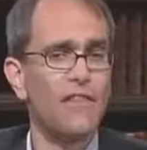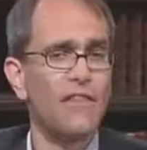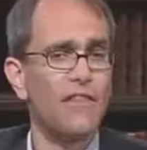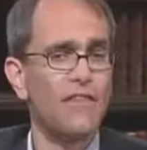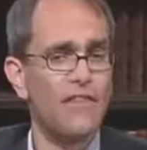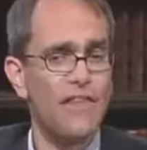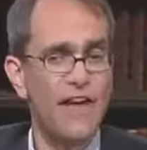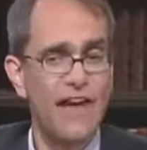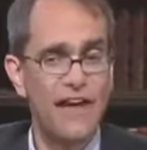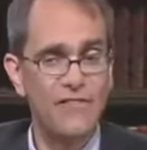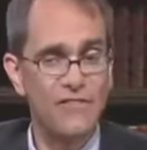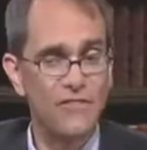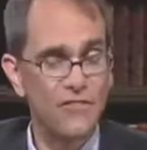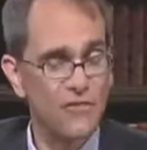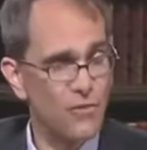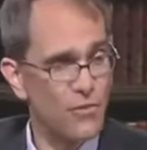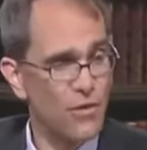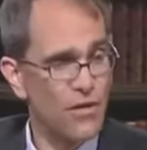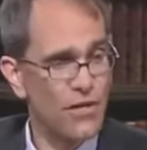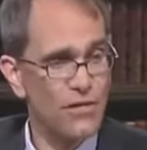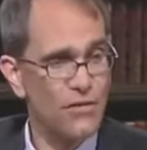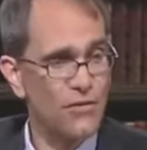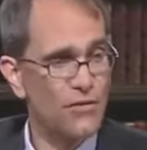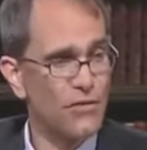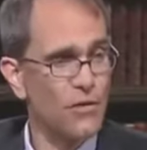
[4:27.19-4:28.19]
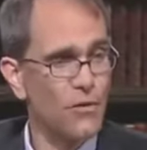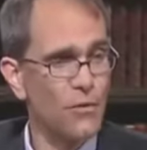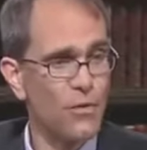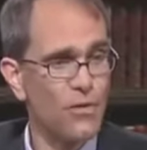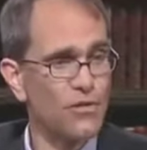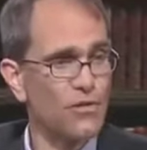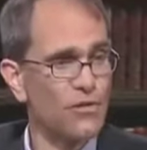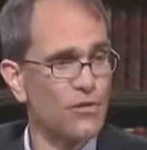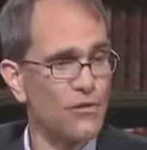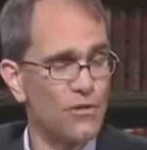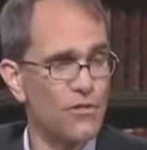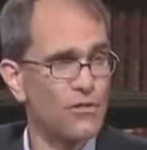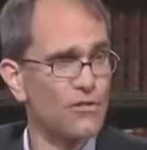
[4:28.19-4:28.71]
That's the way you know
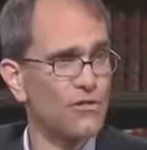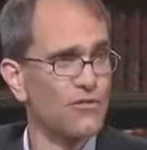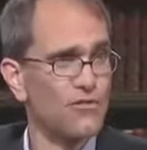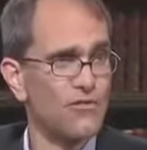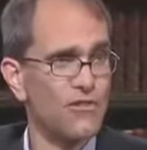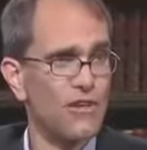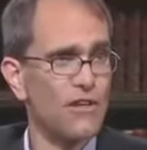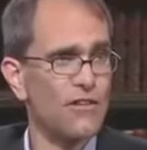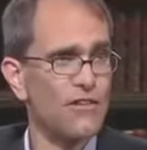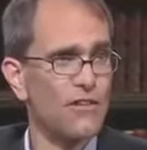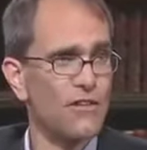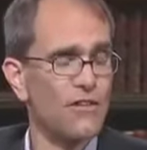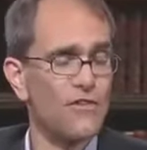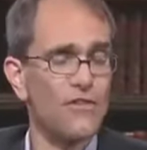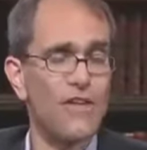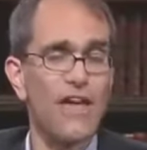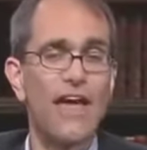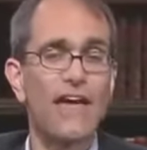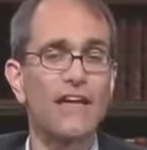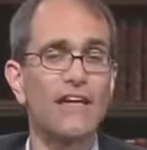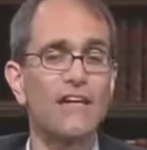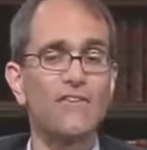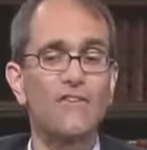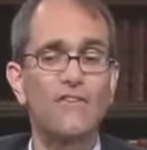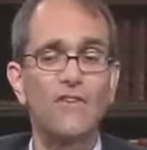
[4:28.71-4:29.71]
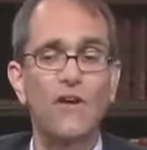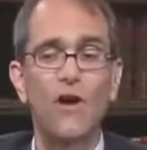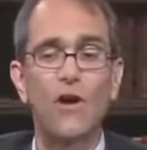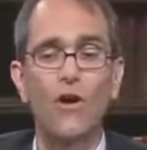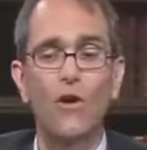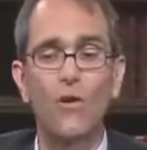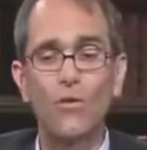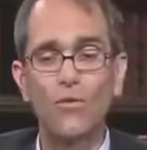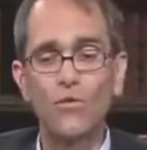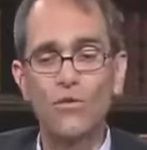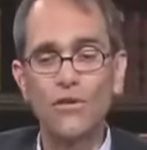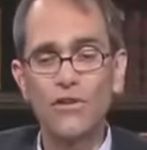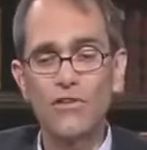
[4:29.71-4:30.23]
what the Christian faith is. And it's
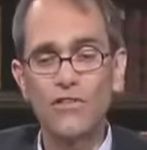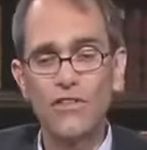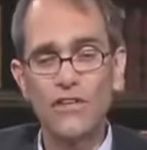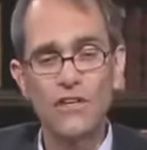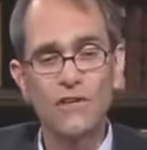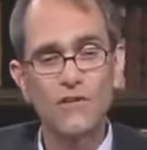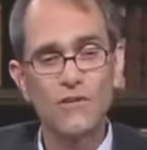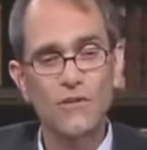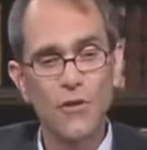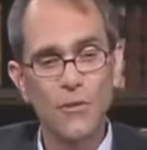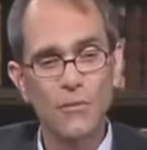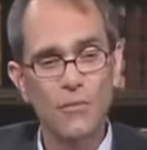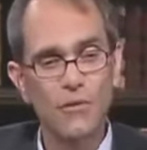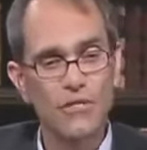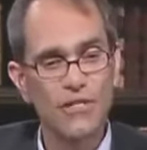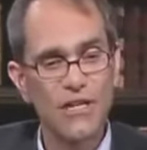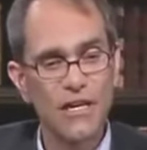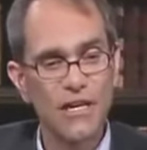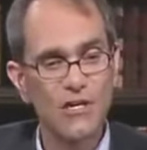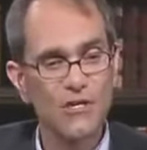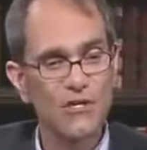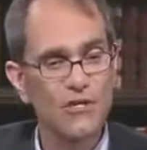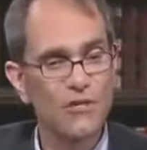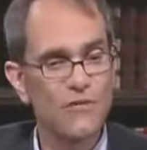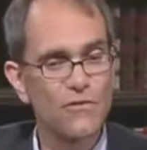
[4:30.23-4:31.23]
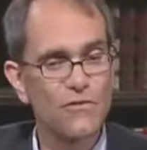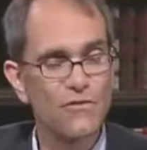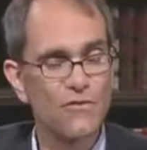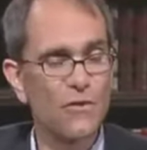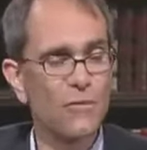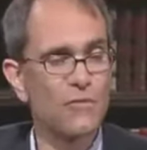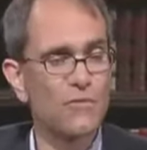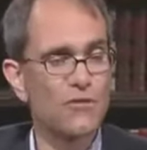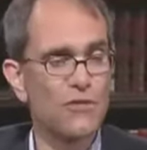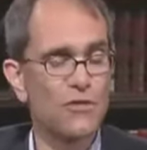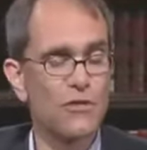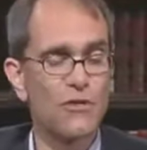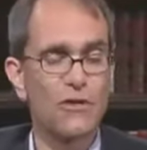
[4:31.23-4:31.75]
only the interpretation of
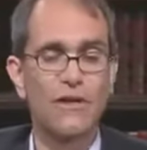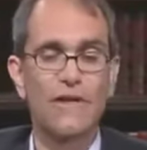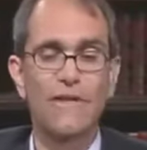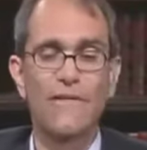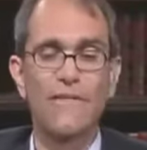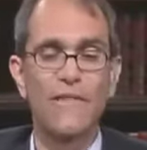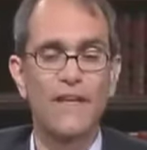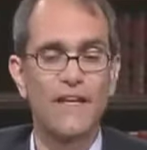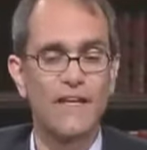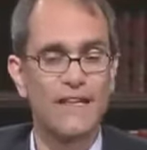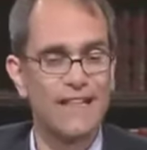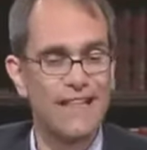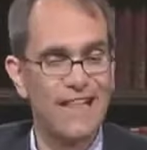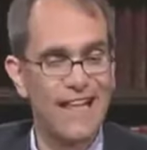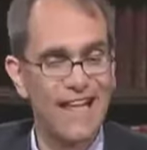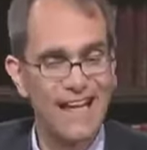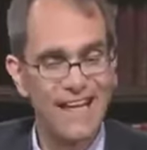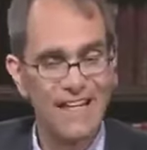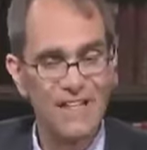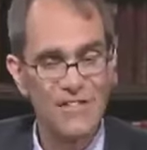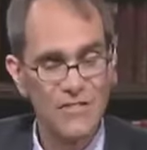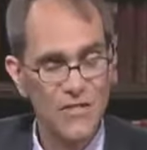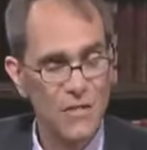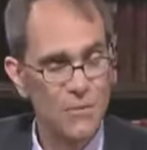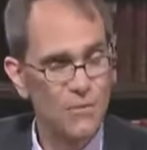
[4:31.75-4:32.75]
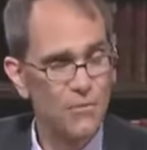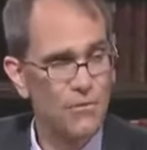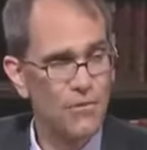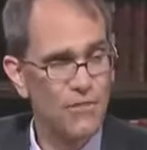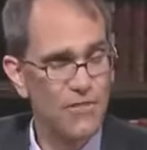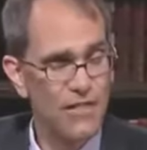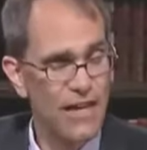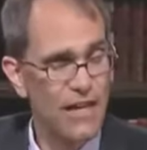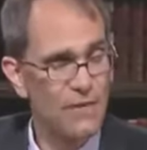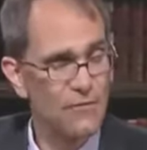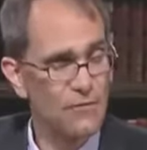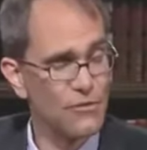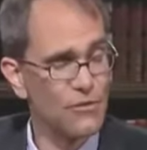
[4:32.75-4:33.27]
Scripture that lines up with
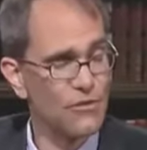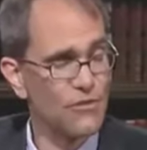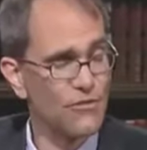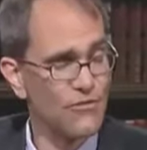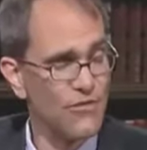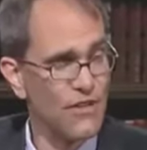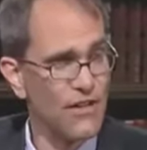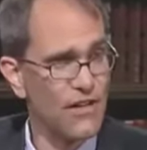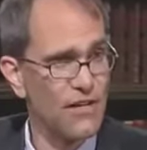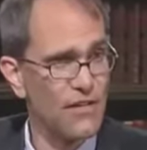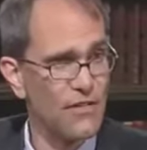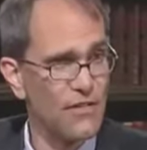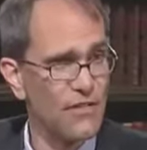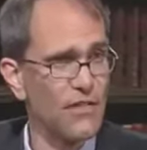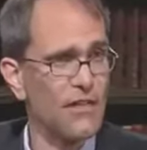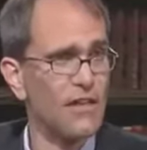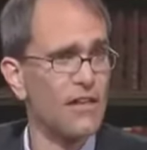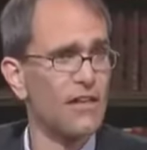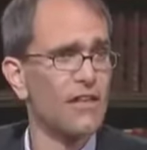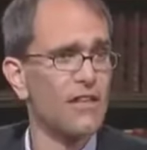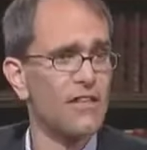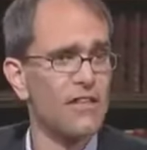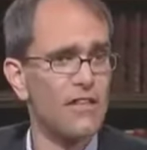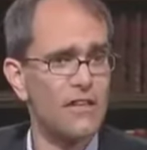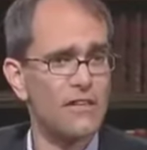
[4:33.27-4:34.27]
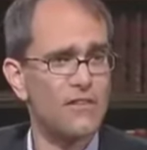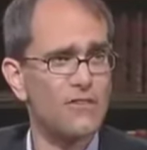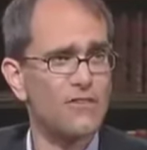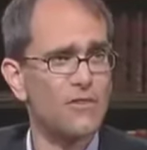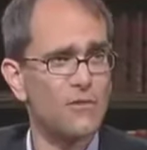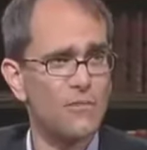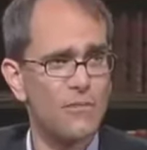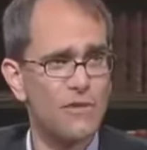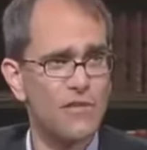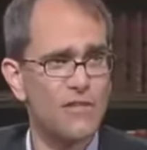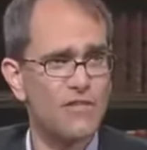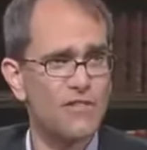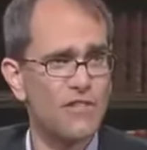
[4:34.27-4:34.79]
that rule of faith that is
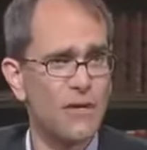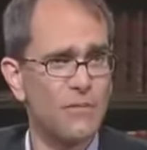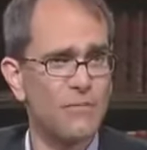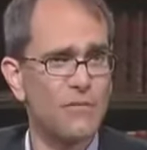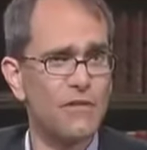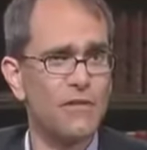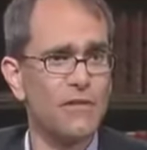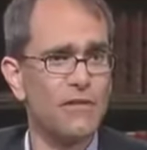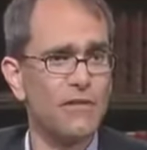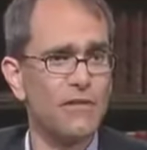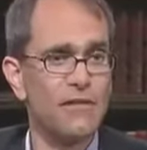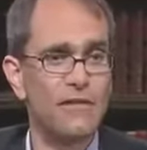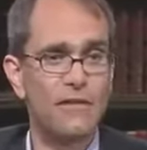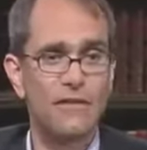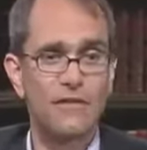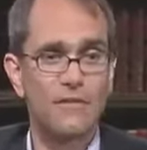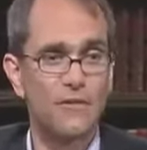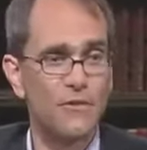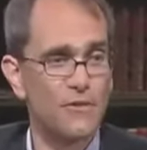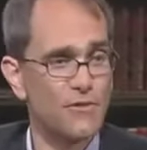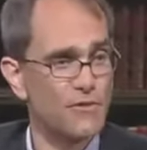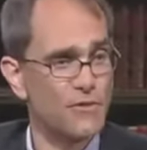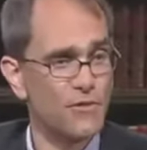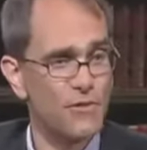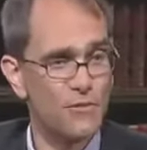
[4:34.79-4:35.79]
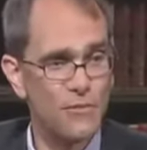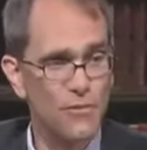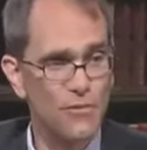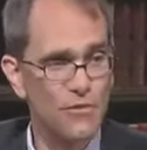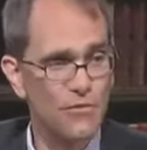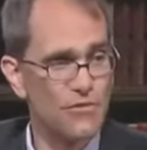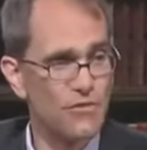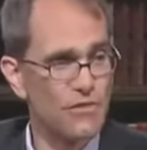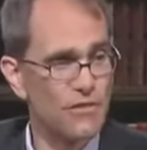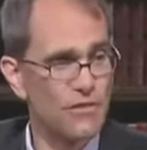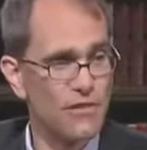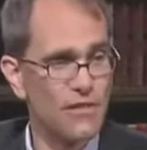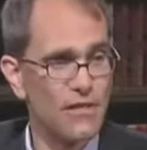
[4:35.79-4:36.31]
to be accepted. And of course, when you
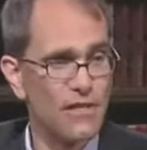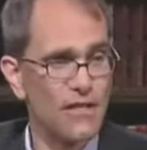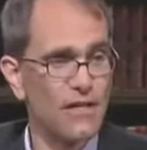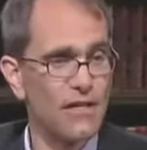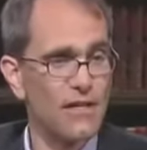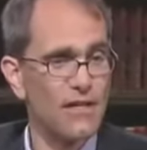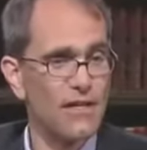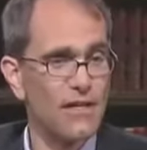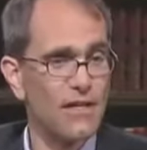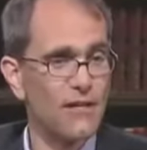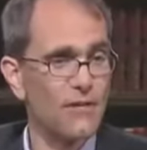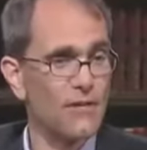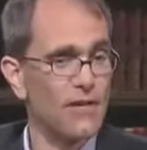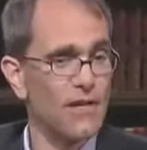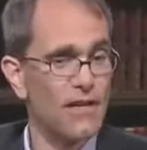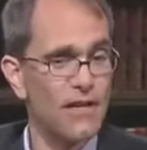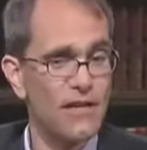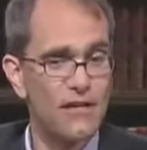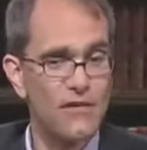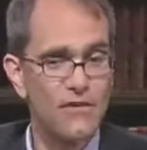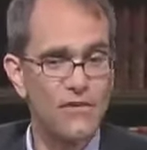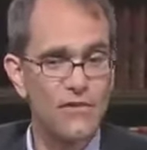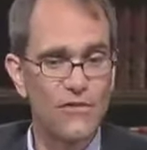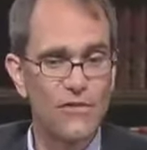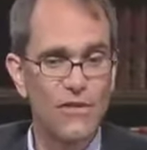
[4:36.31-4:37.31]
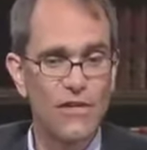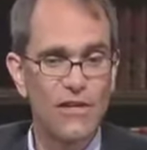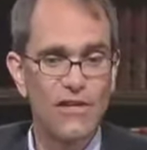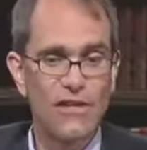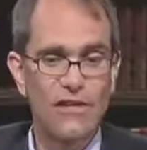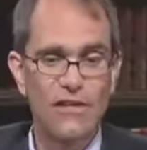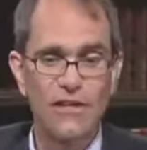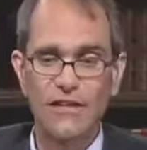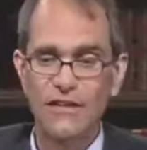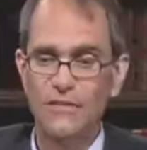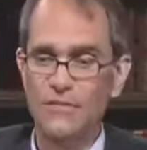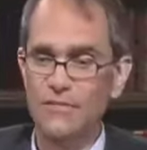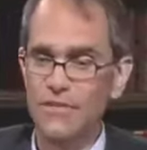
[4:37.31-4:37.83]
move to Irenaeus,
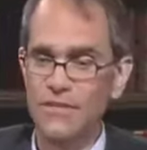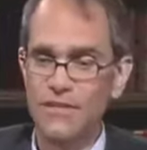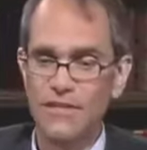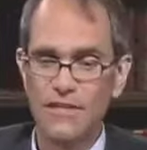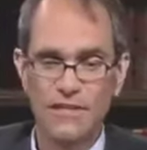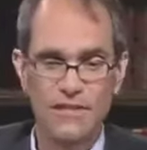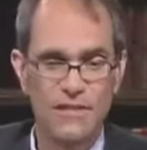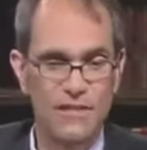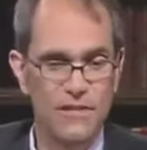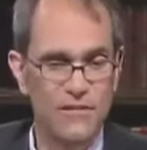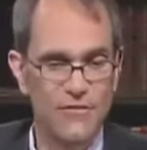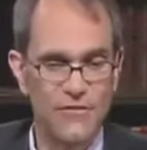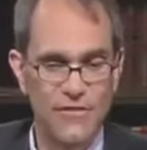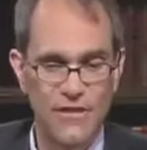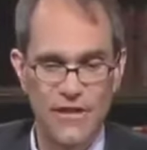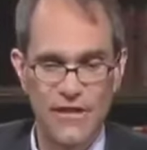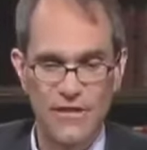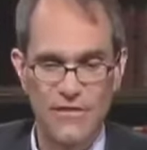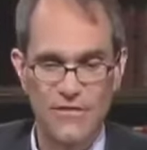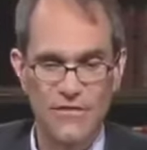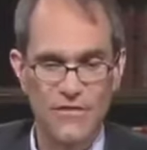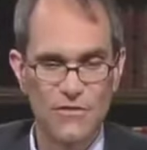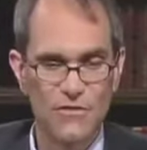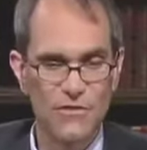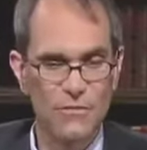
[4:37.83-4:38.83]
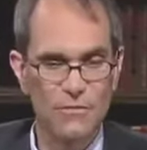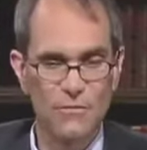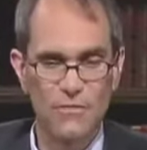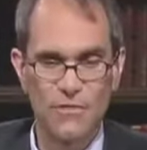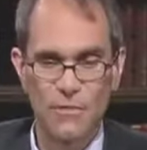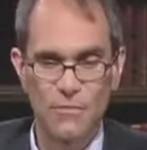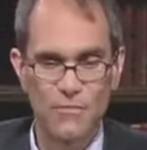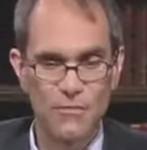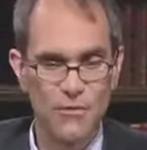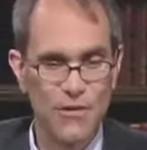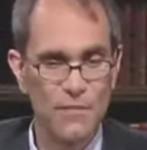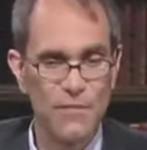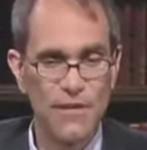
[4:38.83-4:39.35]
he identifies
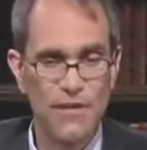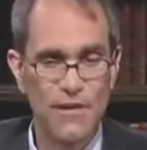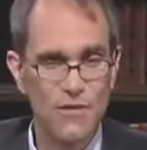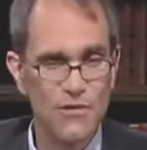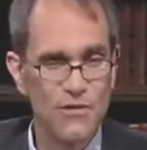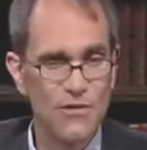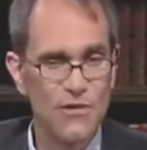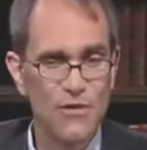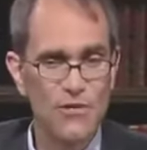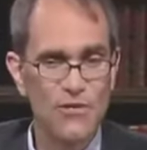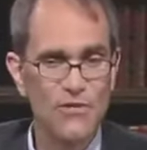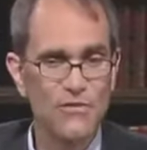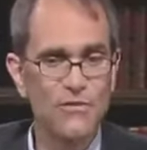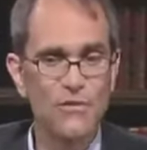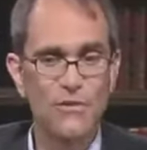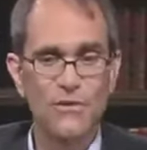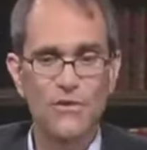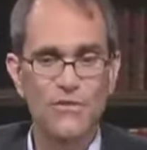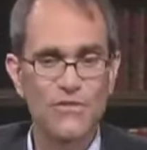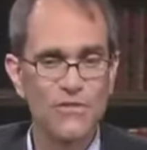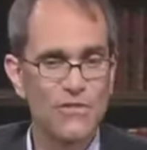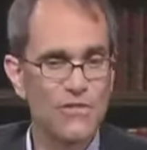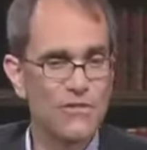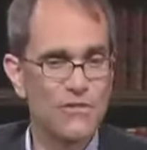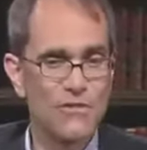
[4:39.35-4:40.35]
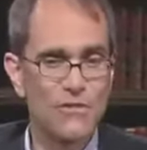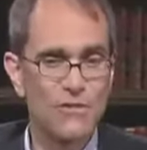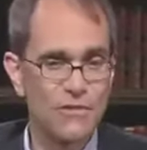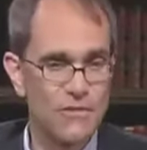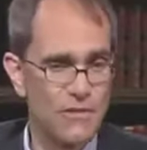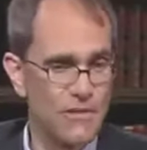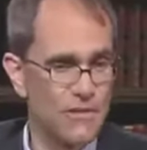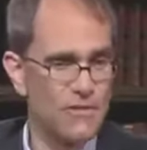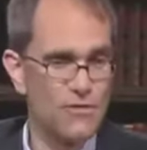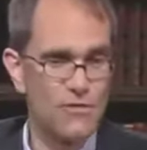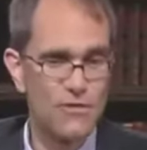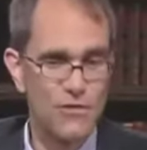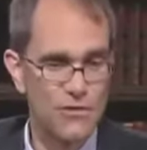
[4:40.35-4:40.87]
the premier church, of course, is
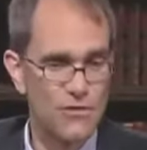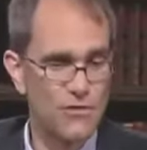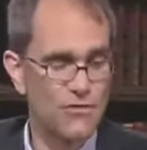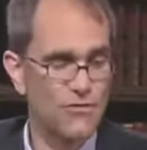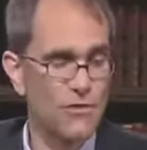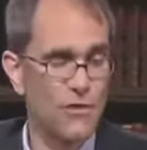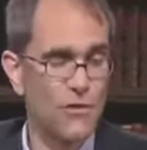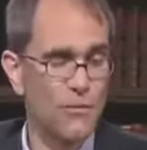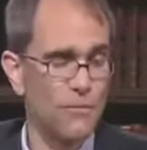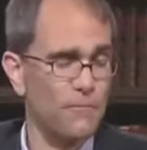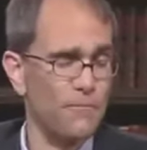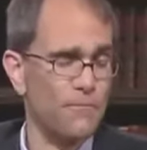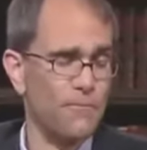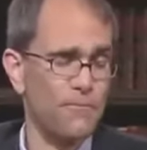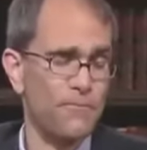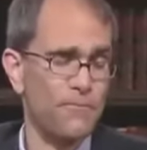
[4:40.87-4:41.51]
the Church of Rome.